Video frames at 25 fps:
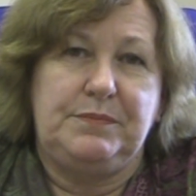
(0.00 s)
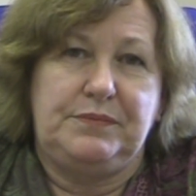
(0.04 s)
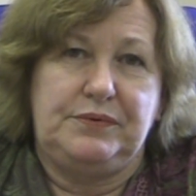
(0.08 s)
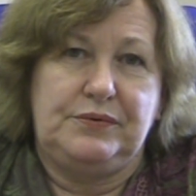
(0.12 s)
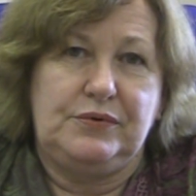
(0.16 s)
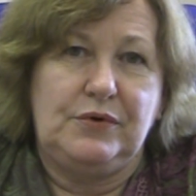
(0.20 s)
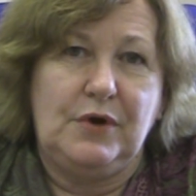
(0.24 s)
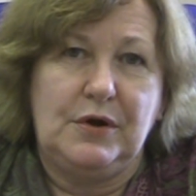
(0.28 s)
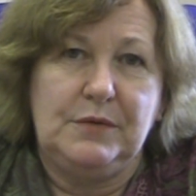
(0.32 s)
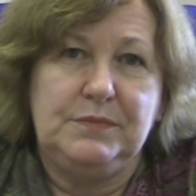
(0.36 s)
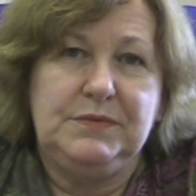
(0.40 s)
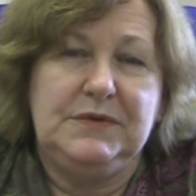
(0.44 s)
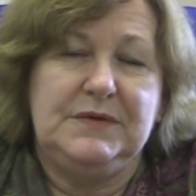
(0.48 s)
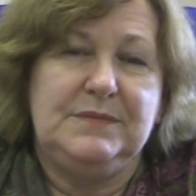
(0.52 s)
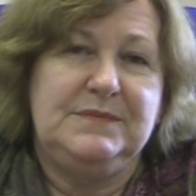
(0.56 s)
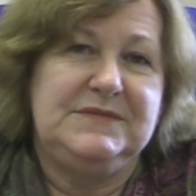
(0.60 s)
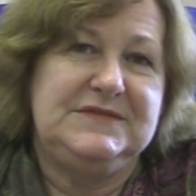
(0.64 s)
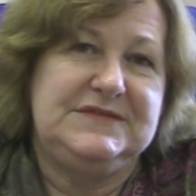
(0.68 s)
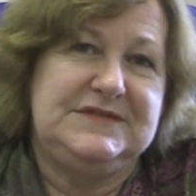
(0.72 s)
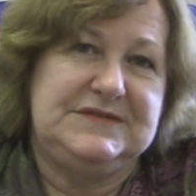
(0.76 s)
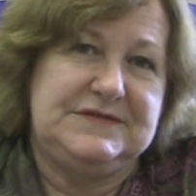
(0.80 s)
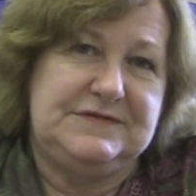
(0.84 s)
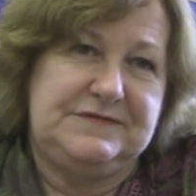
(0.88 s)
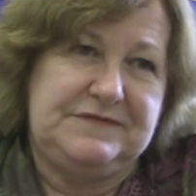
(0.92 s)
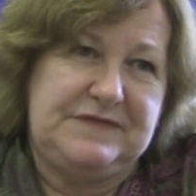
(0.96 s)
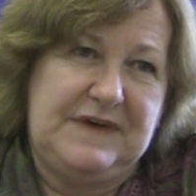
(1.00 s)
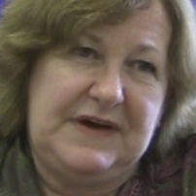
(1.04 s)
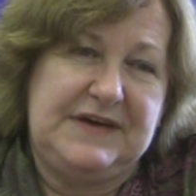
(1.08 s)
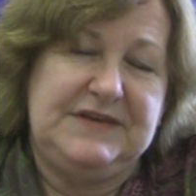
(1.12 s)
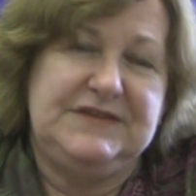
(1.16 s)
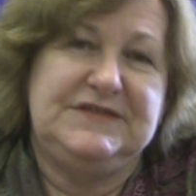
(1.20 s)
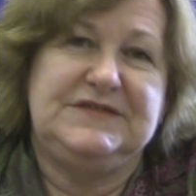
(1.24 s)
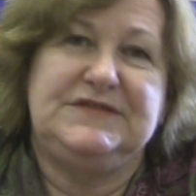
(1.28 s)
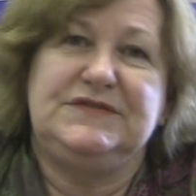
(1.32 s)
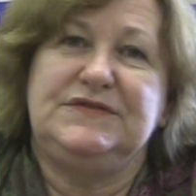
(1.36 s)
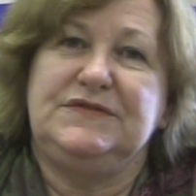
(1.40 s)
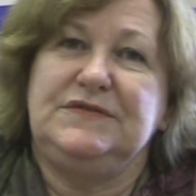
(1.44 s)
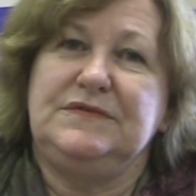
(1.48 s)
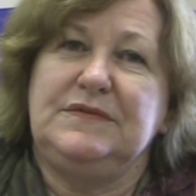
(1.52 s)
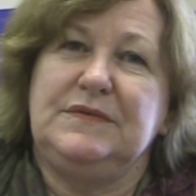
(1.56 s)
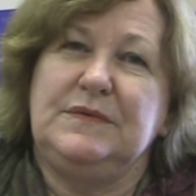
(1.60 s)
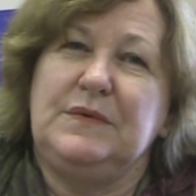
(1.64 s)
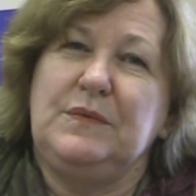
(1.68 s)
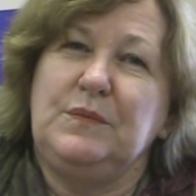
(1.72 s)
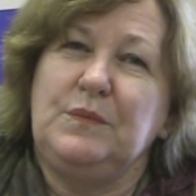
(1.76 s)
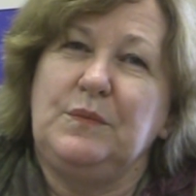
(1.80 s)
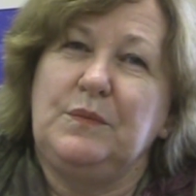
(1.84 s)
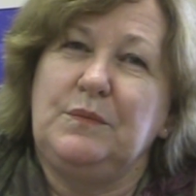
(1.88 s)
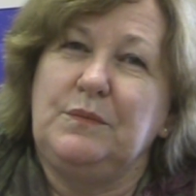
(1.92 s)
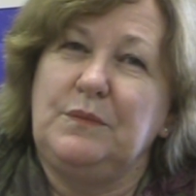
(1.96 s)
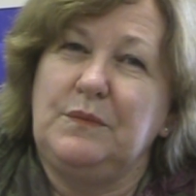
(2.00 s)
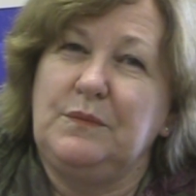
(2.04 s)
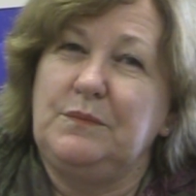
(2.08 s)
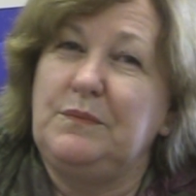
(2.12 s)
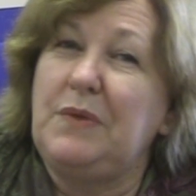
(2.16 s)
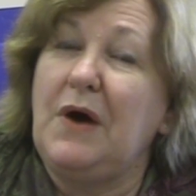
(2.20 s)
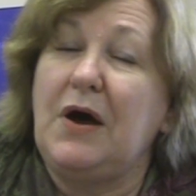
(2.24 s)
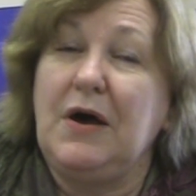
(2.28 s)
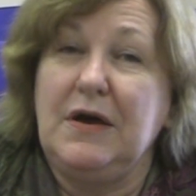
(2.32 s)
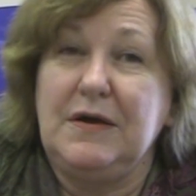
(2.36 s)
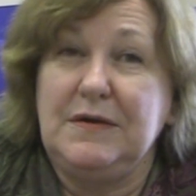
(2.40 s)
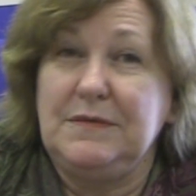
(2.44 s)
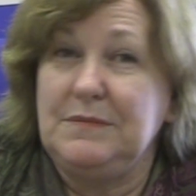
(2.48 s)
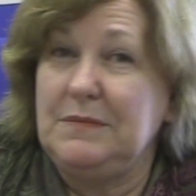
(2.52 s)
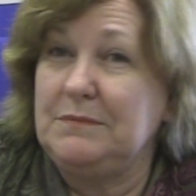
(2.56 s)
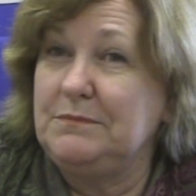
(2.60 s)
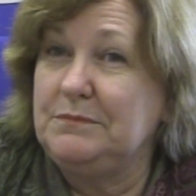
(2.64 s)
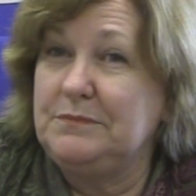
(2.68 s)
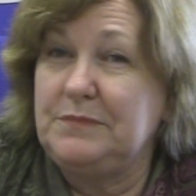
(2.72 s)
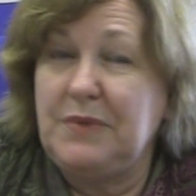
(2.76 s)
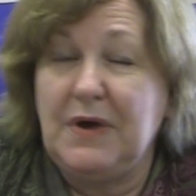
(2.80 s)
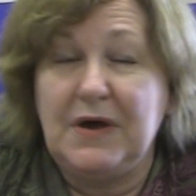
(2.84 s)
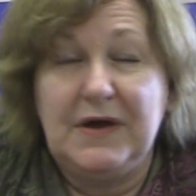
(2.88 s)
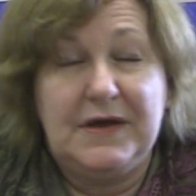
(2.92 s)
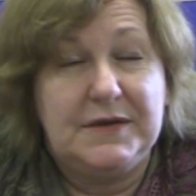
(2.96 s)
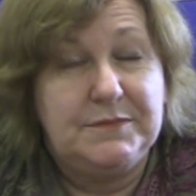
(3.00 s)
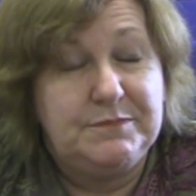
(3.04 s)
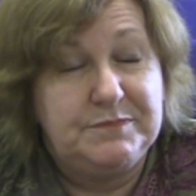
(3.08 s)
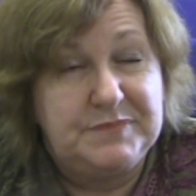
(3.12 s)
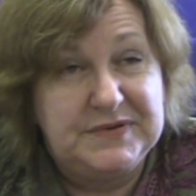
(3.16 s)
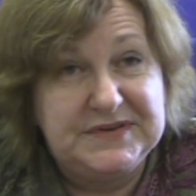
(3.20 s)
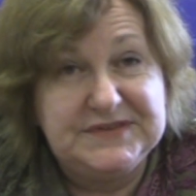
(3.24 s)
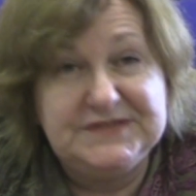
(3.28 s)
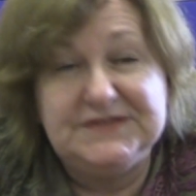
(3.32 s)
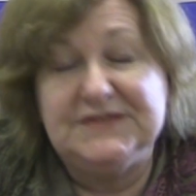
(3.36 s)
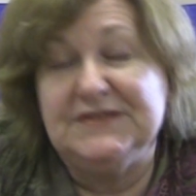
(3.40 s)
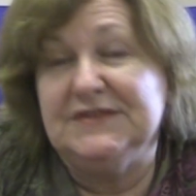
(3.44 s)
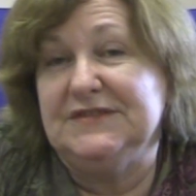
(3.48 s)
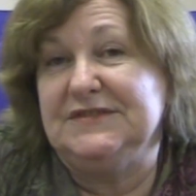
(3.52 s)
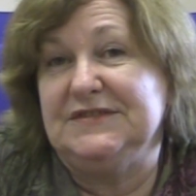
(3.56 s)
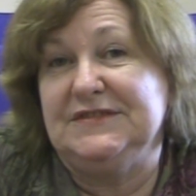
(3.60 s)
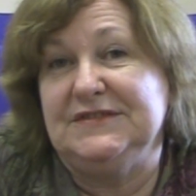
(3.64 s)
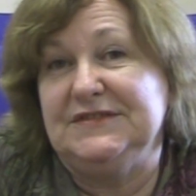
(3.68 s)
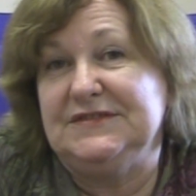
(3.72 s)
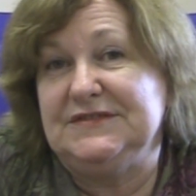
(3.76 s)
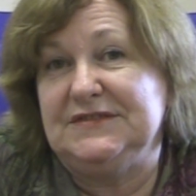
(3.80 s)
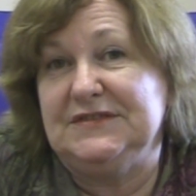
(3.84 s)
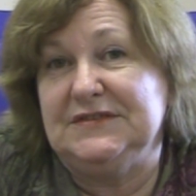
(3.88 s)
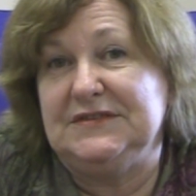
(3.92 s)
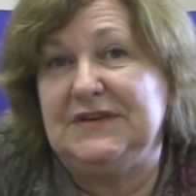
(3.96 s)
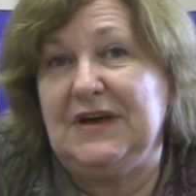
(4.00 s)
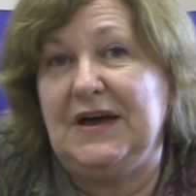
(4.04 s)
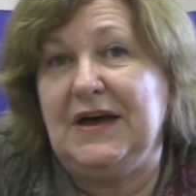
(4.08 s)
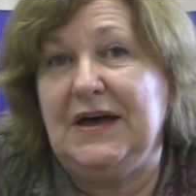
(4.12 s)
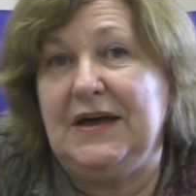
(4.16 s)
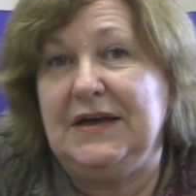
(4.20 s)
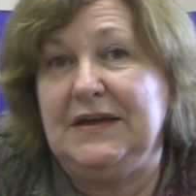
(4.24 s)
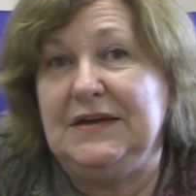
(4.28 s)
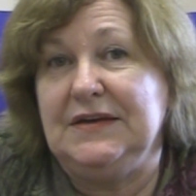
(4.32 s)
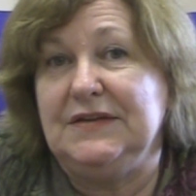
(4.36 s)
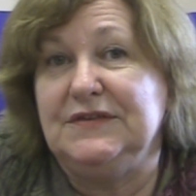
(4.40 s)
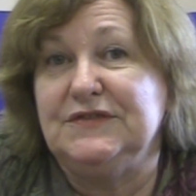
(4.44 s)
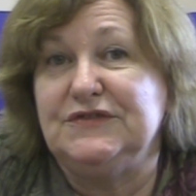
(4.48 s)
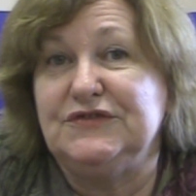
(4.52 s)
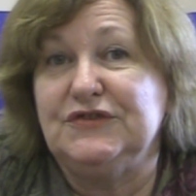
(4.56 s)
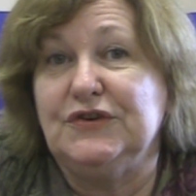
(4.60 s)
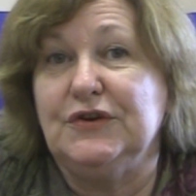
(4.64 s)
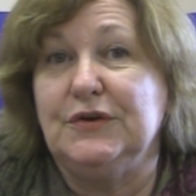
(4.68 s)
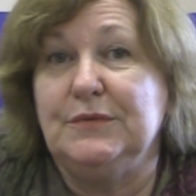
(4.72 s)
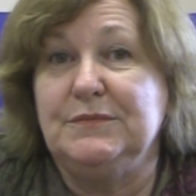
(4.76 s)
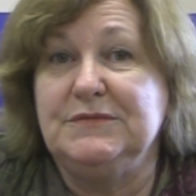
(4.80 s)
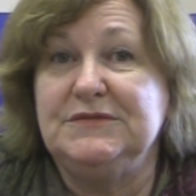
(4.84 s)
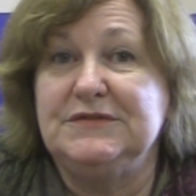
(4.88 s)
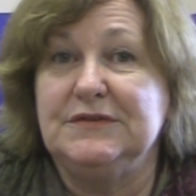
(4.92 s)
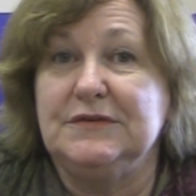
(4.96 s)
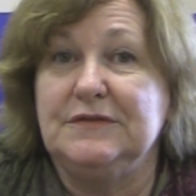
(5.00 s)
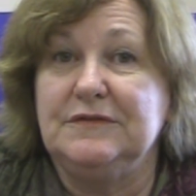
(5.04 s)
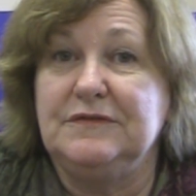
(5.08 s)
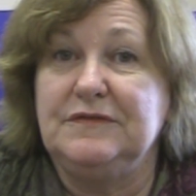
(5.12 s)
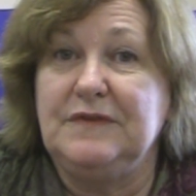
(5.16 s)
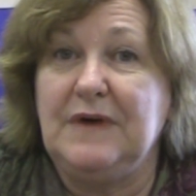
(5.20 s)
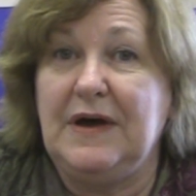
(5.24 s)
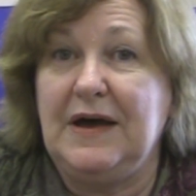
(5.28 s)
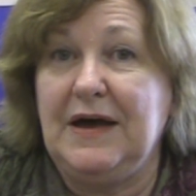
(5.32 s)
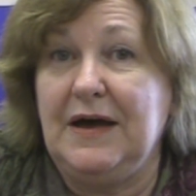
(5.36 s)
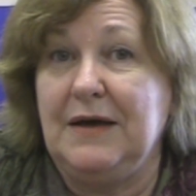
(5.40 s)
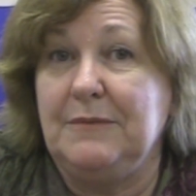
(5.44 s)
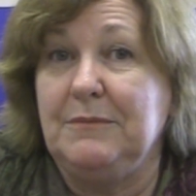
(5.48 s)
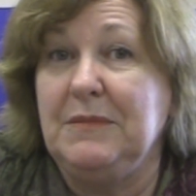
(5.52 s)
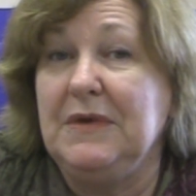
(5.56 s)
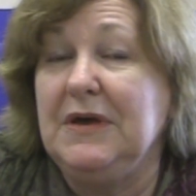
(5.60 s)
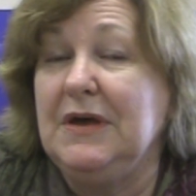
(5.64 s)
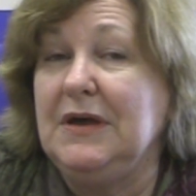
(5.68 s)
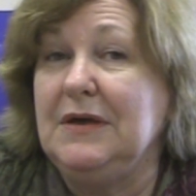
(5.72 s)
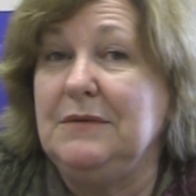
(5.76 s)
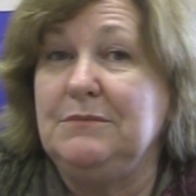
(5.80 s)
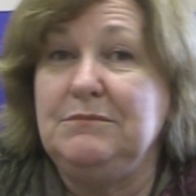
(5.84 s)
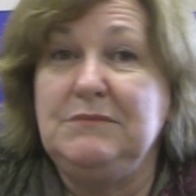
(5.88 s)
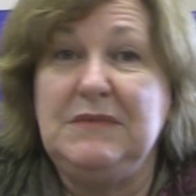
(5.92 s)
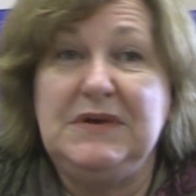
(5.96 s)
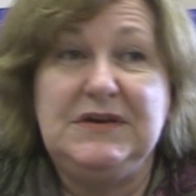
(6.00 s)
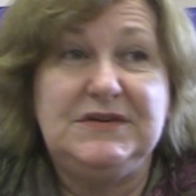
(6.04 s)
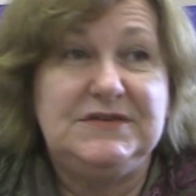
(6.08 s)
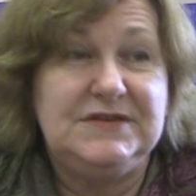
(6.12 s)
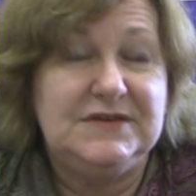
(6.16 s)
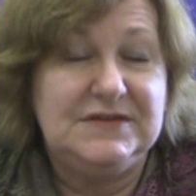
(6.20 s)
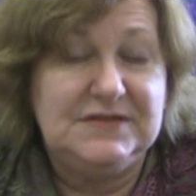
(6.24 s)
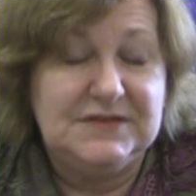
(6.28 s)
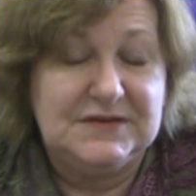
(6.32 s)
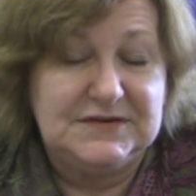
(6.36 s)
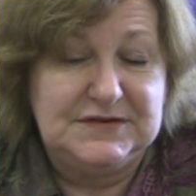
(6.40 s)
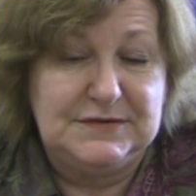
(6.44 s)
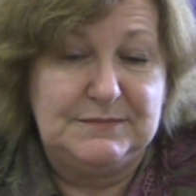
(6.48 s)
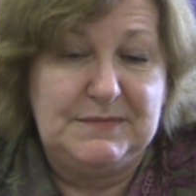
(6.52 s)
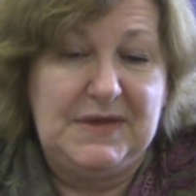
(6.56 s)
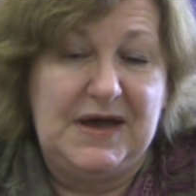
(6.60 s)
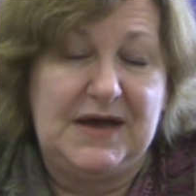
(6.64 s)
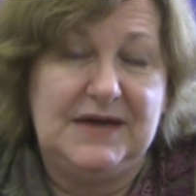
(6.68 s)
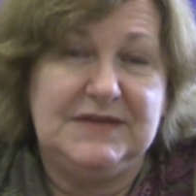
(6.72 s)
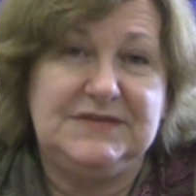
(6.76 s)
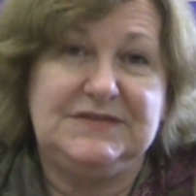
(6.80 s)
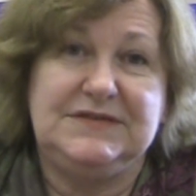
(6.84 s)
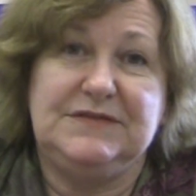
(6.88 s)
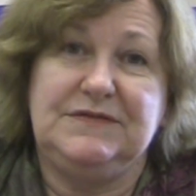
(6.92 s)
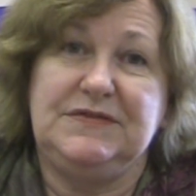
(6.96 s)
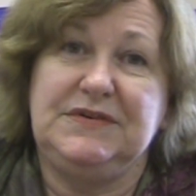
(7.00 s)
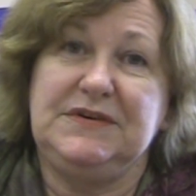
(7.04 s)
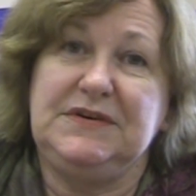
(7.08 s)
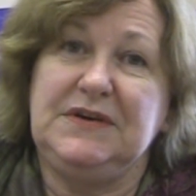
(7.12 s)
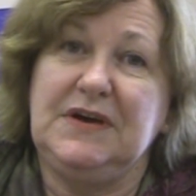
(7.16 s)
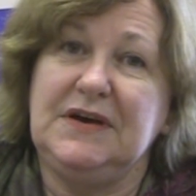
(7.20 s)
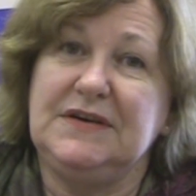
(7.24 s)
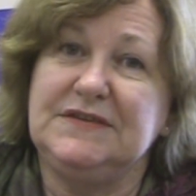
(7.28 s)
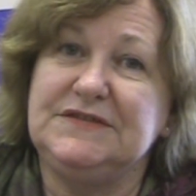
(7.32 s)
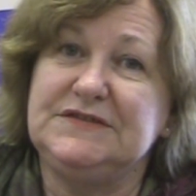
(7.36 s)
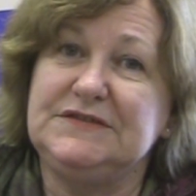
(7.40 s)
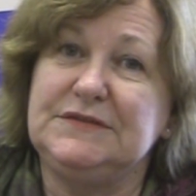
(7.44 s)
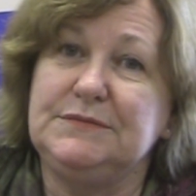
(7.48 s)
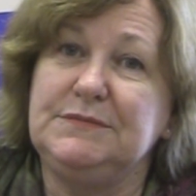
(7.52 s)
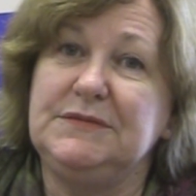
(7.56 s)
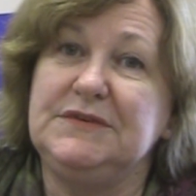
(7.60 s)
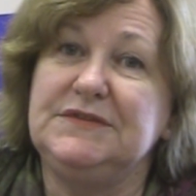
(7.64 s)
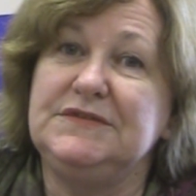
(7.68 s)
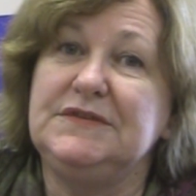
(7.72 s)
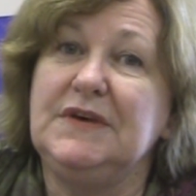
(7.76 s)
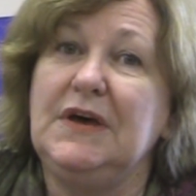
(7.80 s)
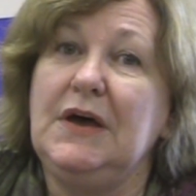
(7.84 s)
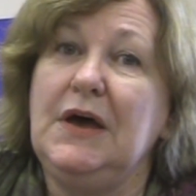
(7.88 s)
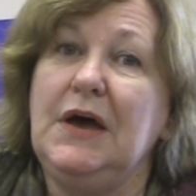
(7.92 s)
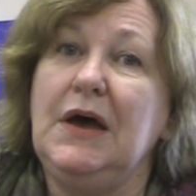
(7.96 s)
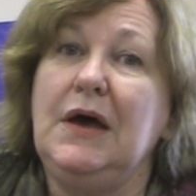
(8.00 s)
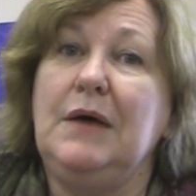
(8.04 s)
problems faced by businesses today in terms of meeting the demands of the customers,